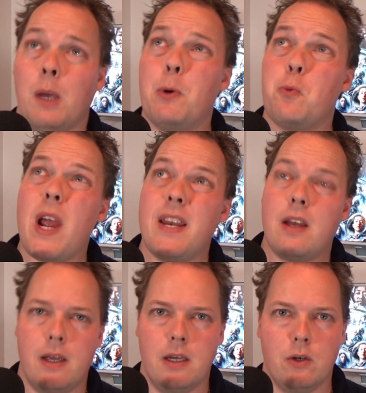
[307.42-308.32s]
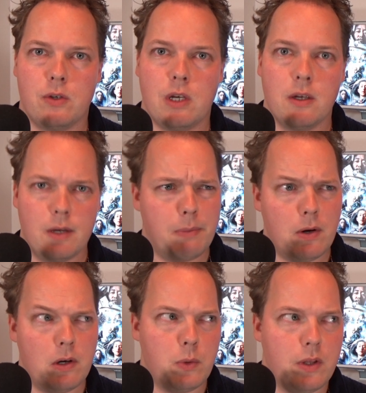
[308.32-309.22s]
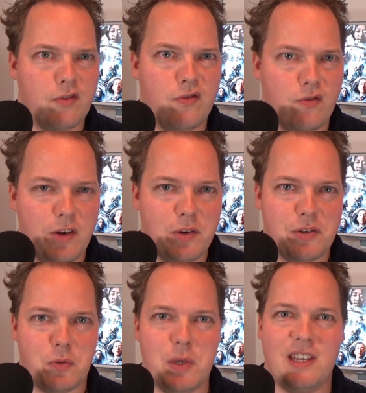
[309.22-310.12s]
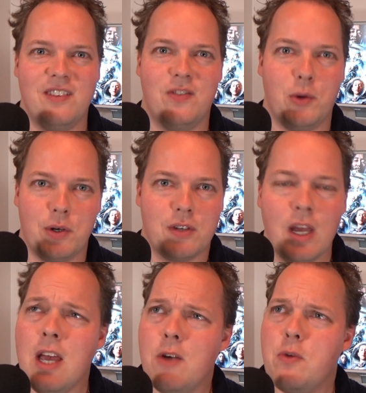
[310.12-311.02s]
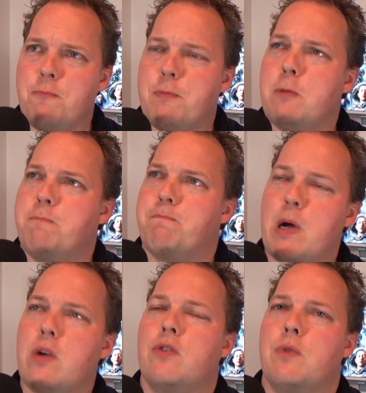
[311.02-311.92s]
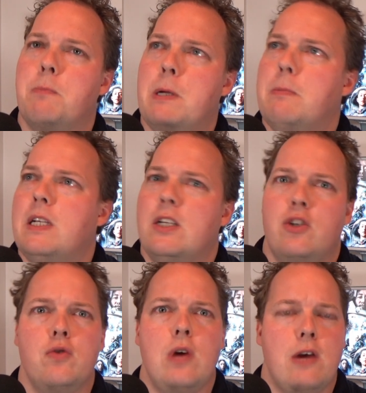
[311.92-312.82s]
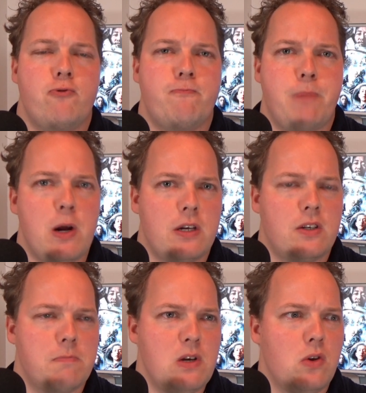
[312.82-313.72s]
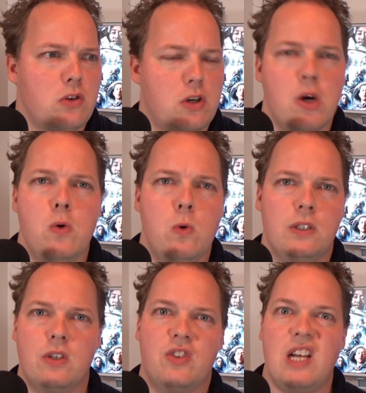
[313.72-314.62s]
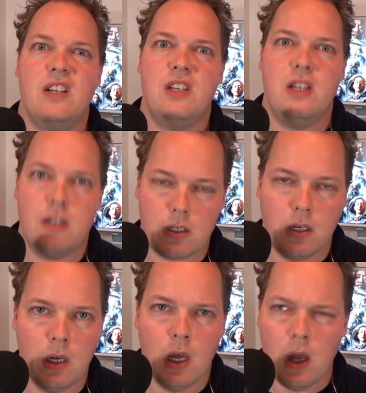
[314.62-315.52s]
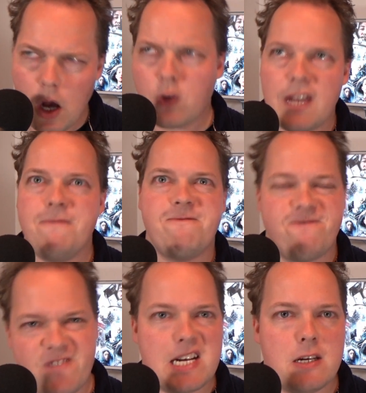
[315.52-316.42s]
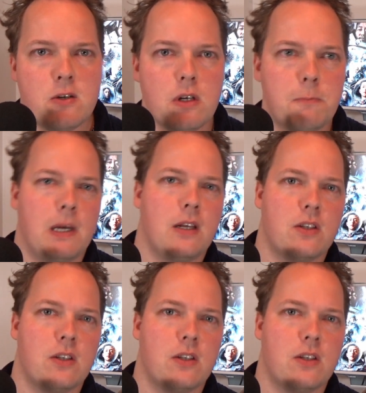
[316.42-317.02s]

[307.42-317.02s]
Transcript: But wait, I hear you say, apparently with a very squeaky voice. We've built bunkers where people can do hydroponics and be all cool and society-esque. Okay, fine, you nitpicking